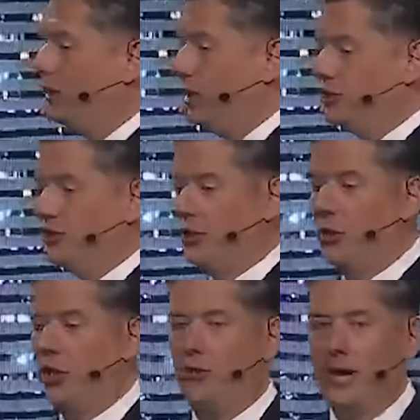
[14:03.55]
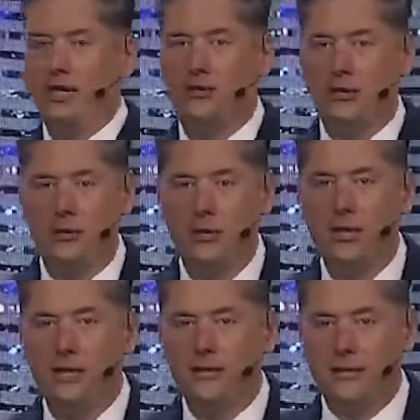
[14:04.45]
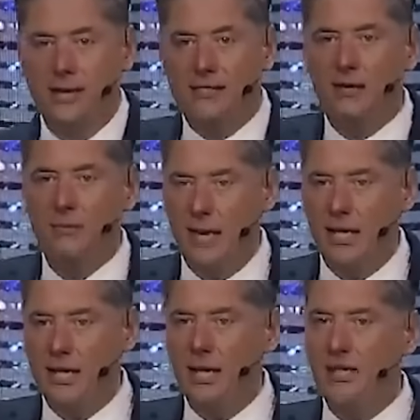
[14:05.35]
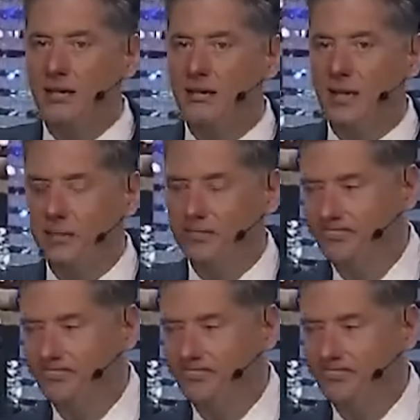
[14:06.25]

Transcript: Let's show our gratitude to David, Manica, and his team.